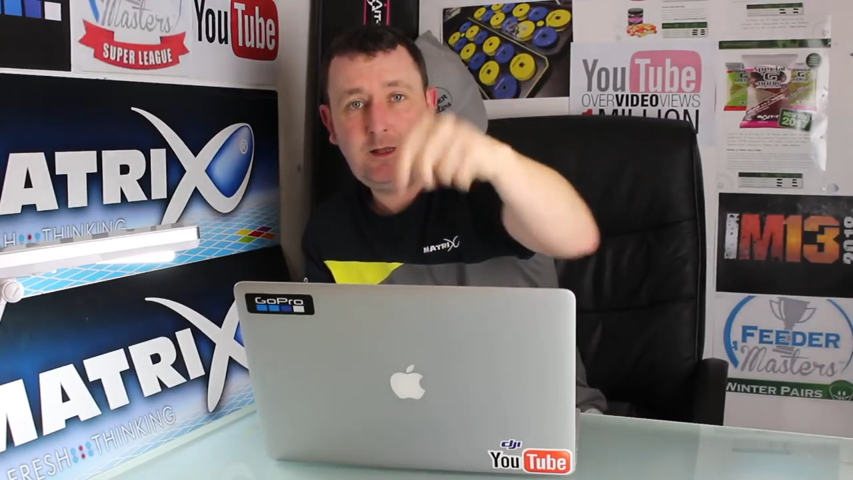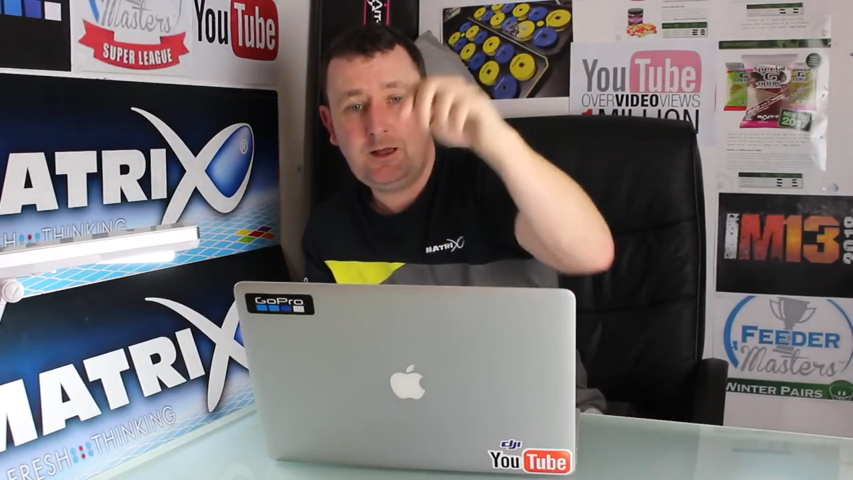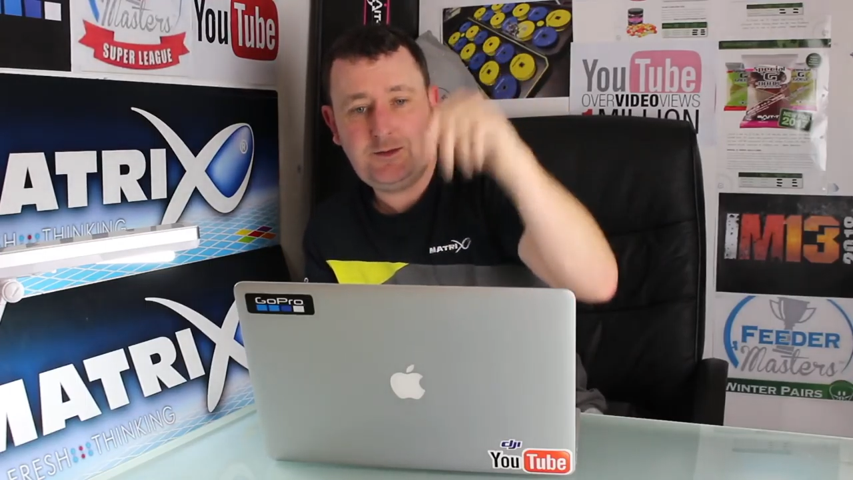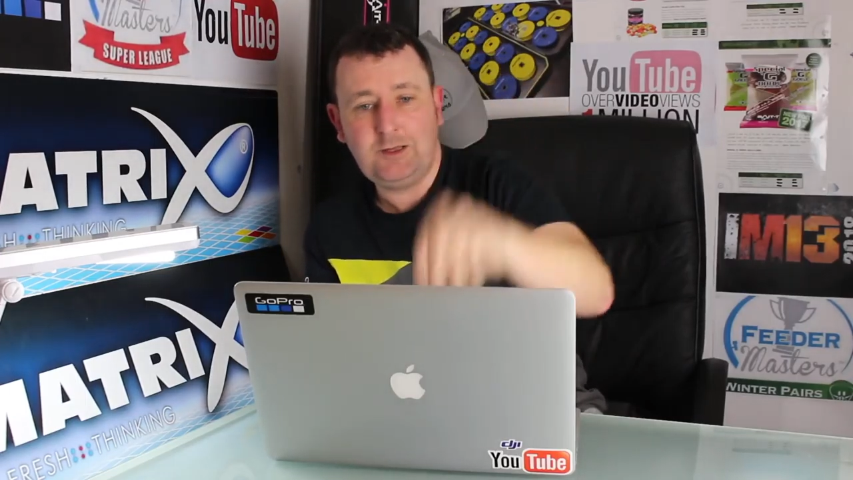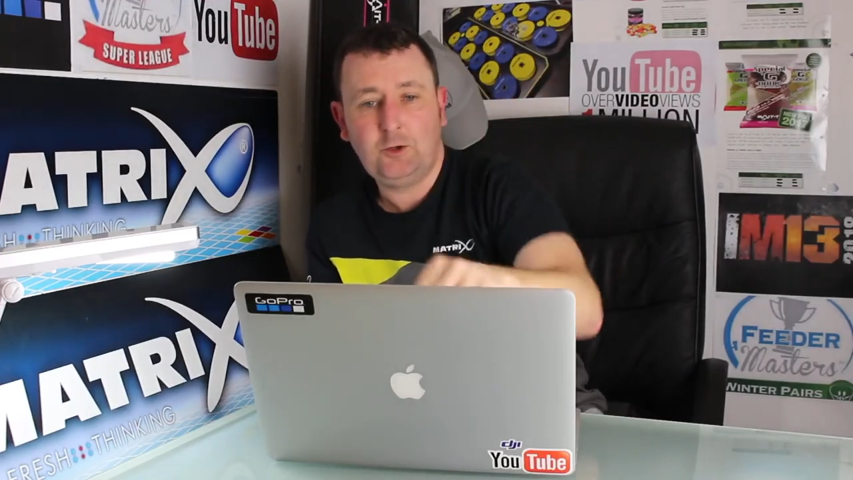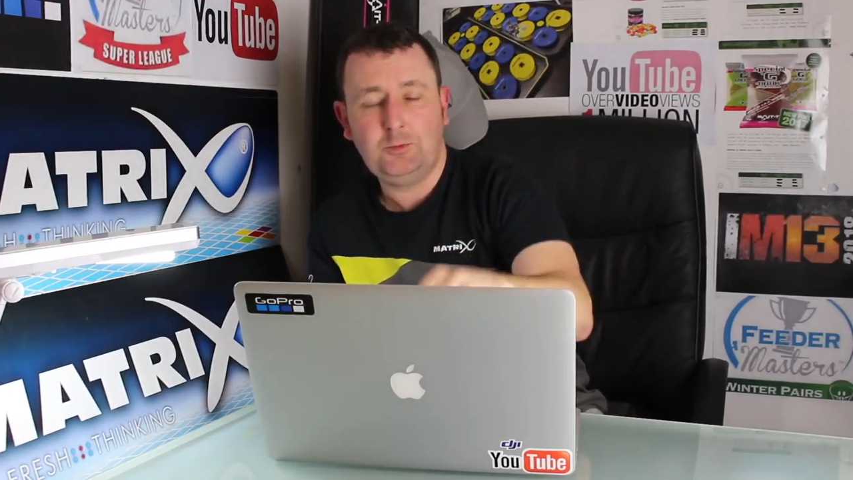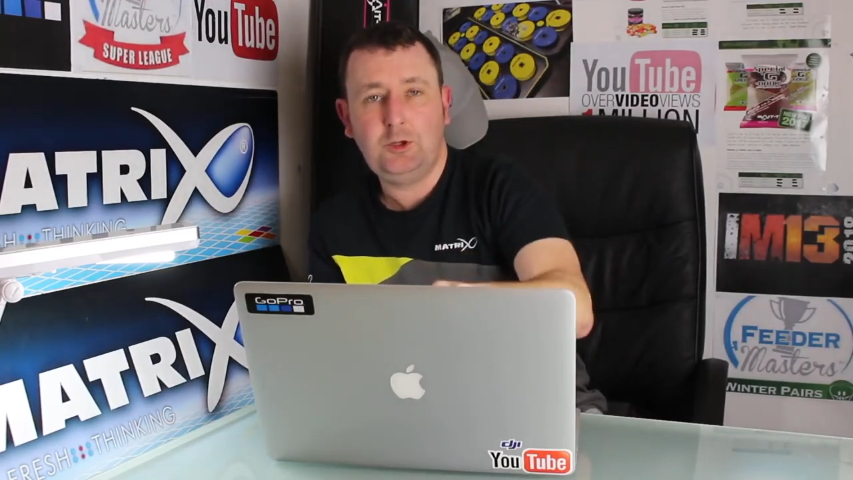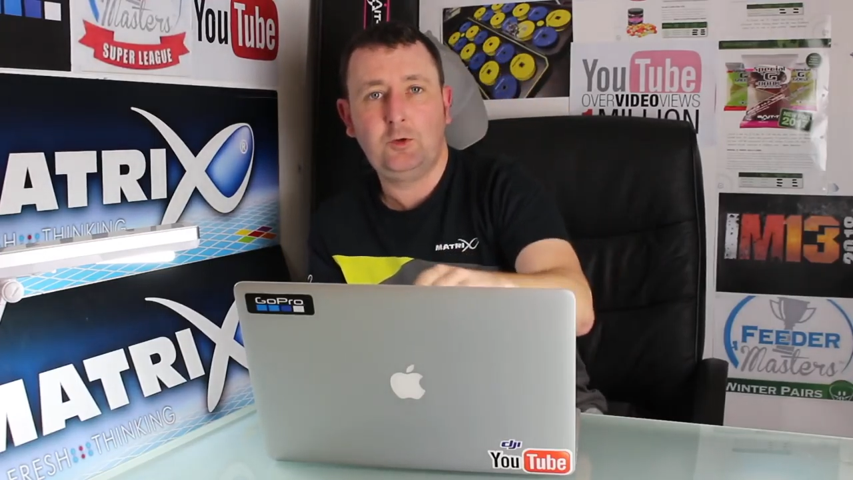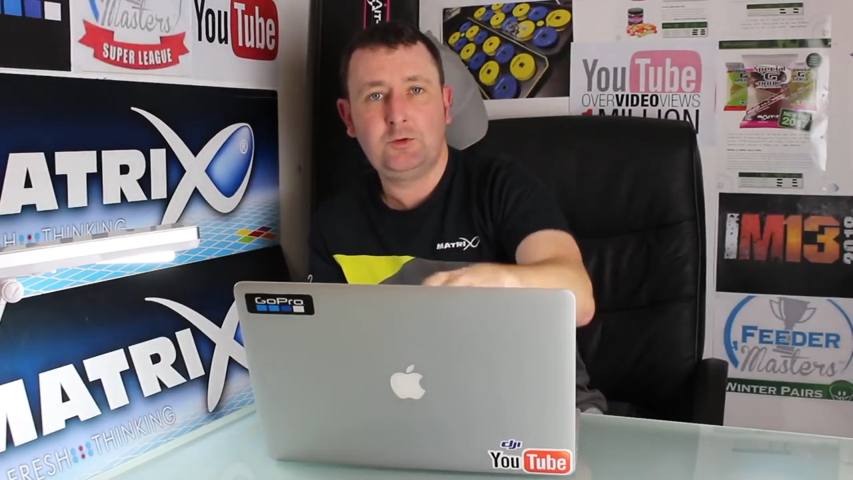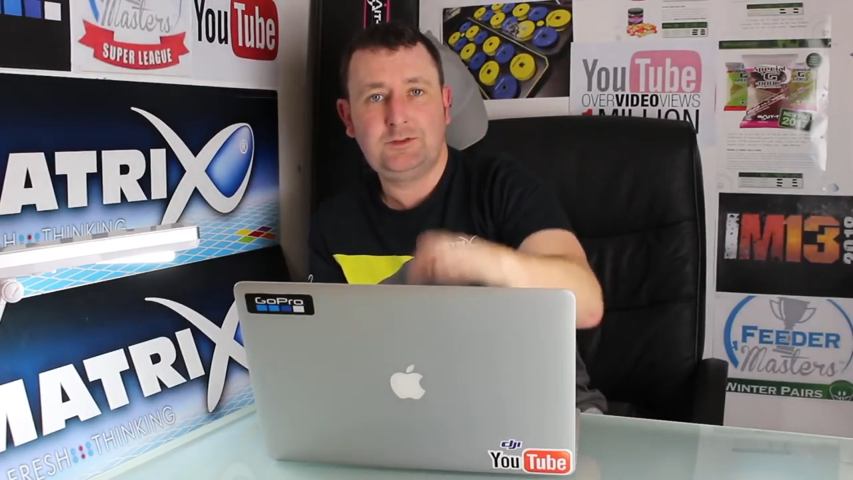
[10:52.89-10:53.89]
and then
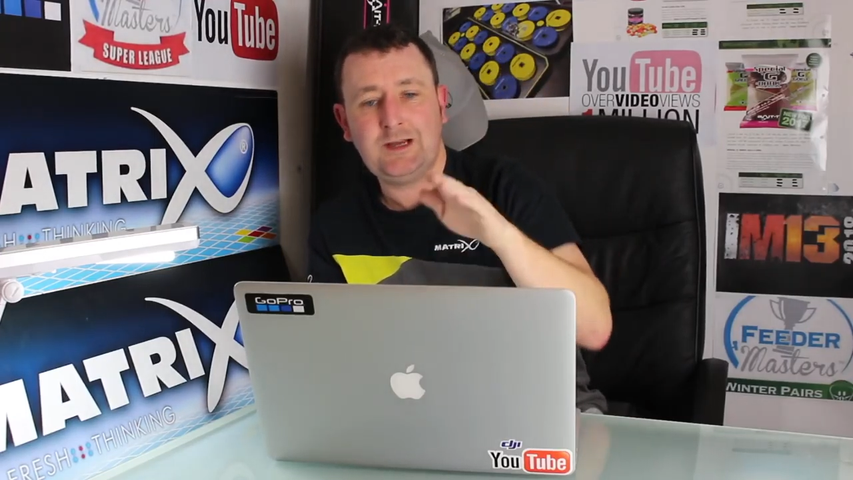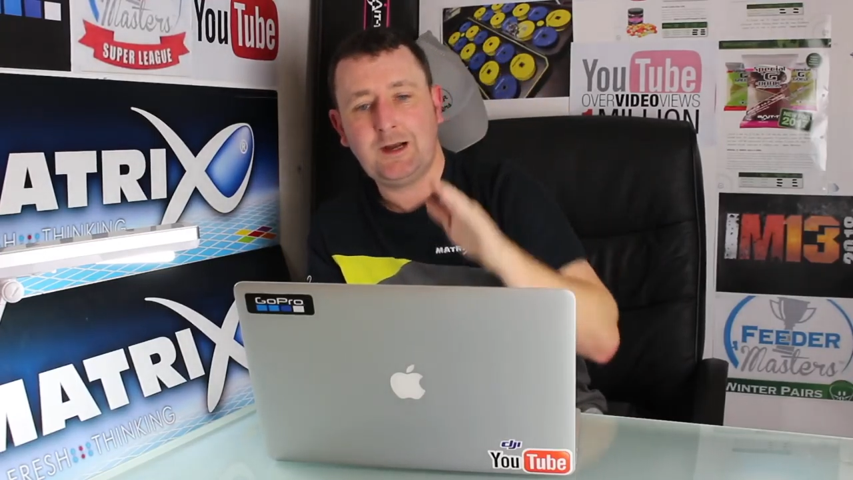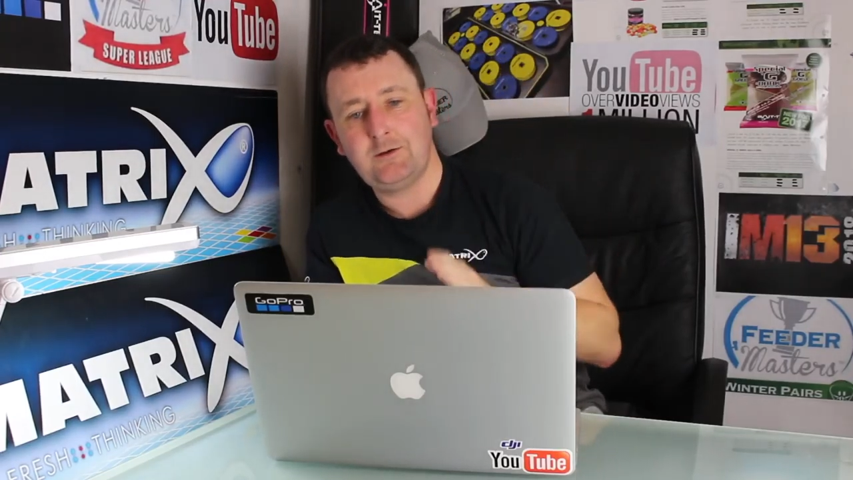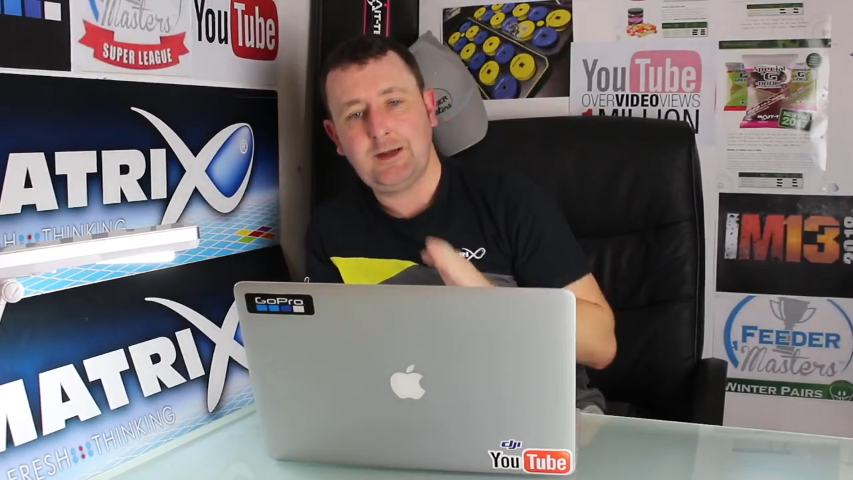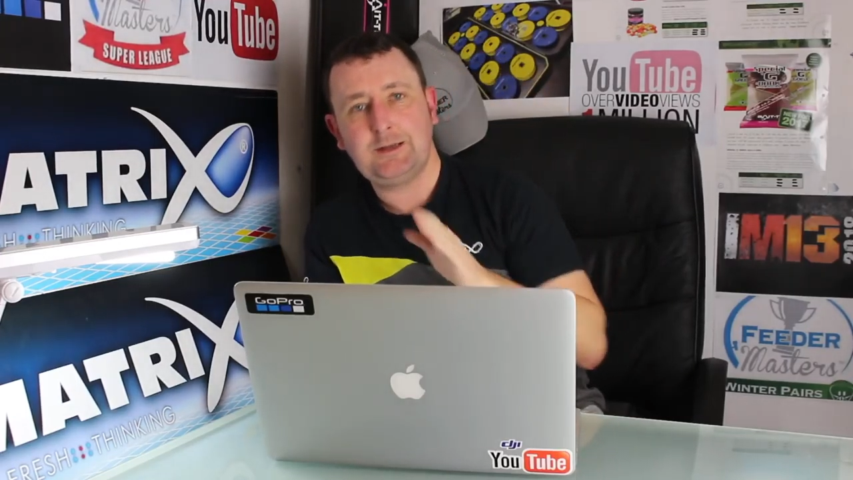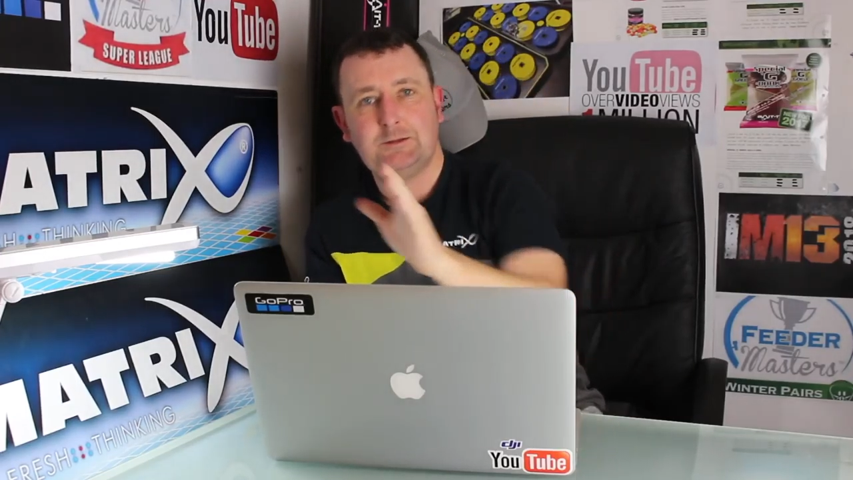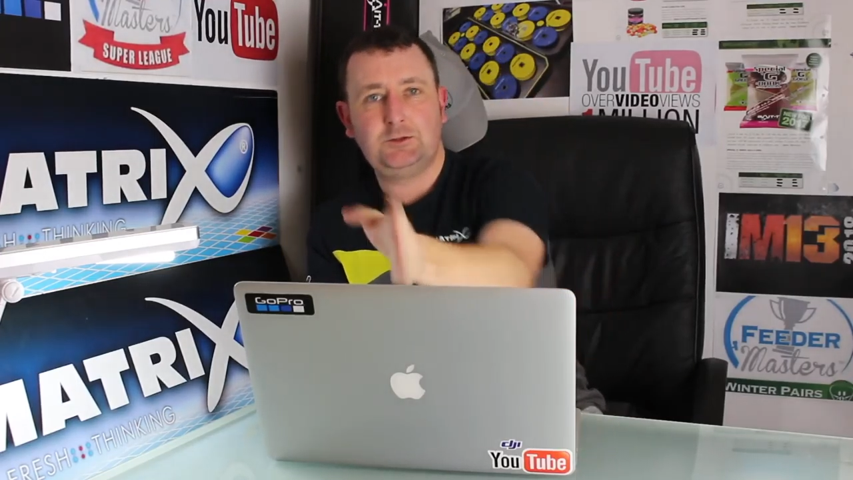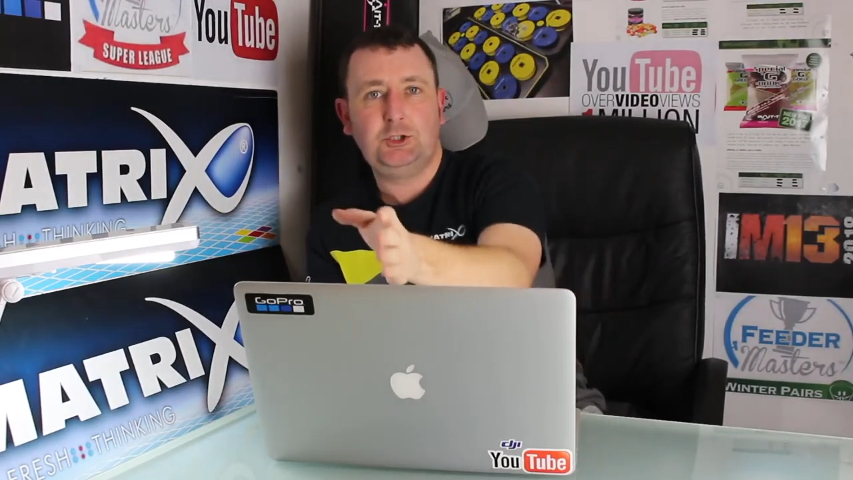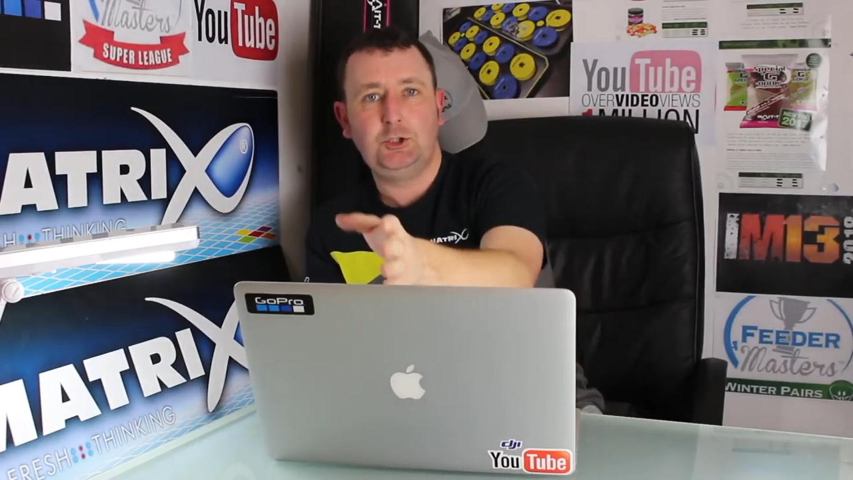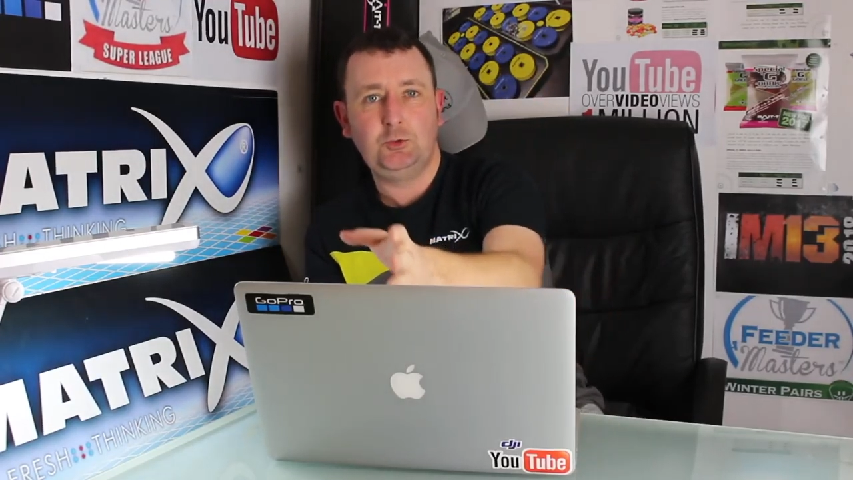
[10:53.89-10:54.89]
upload direct
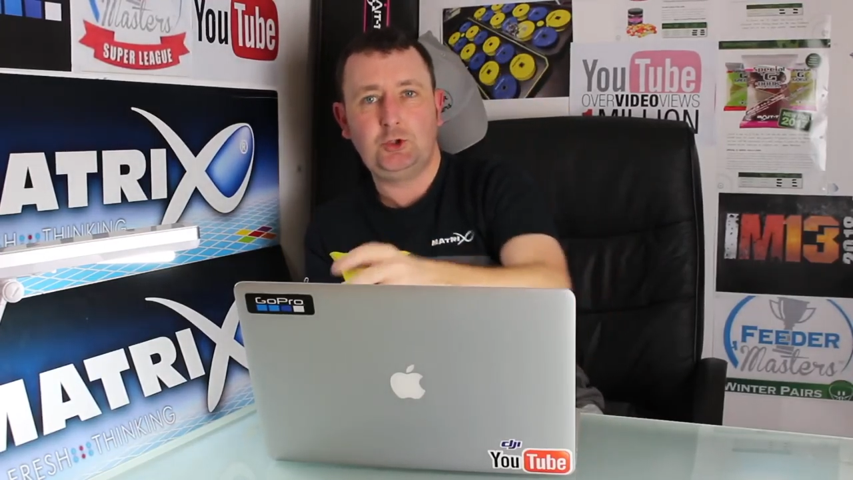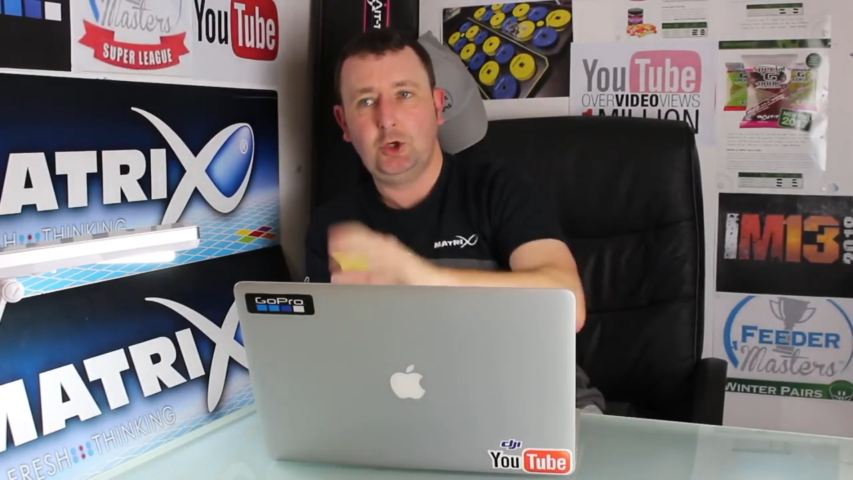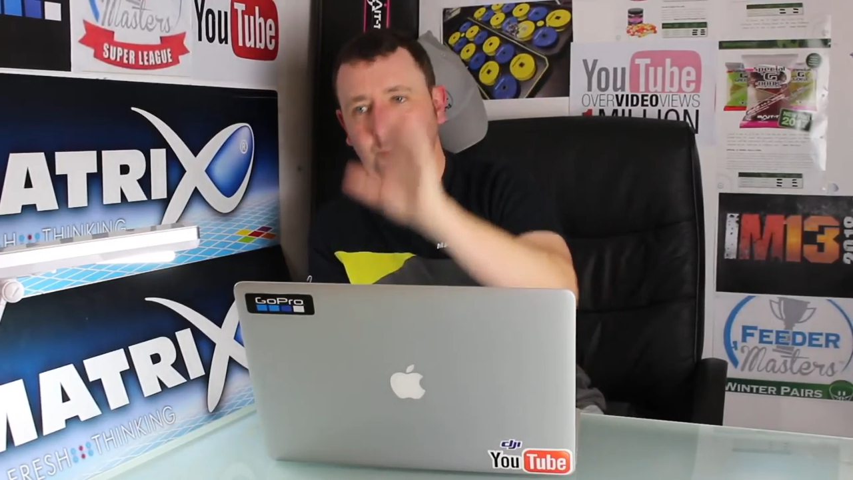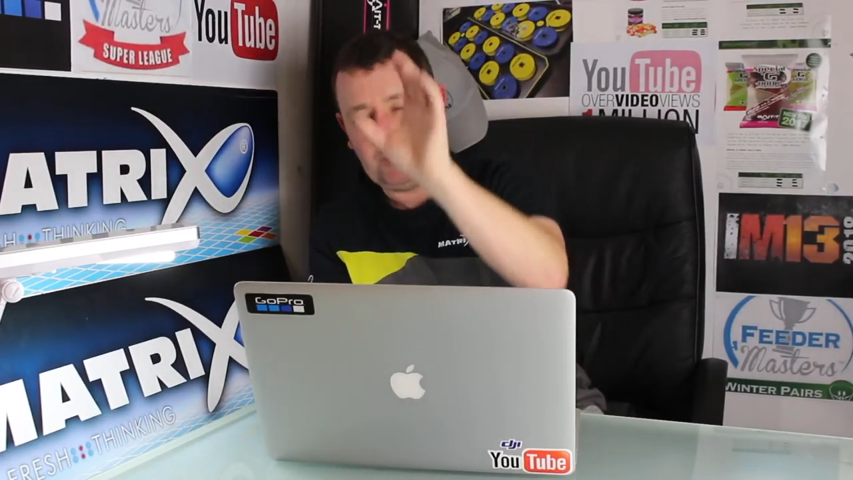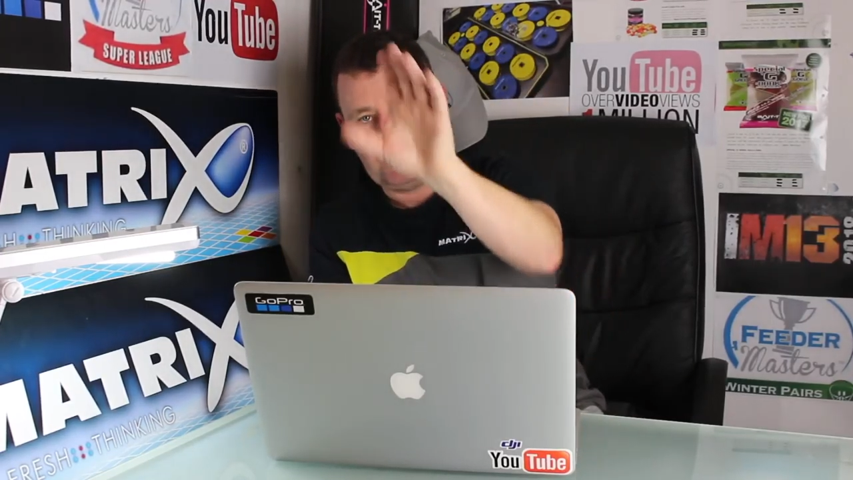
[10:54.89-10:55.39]
to YouTube,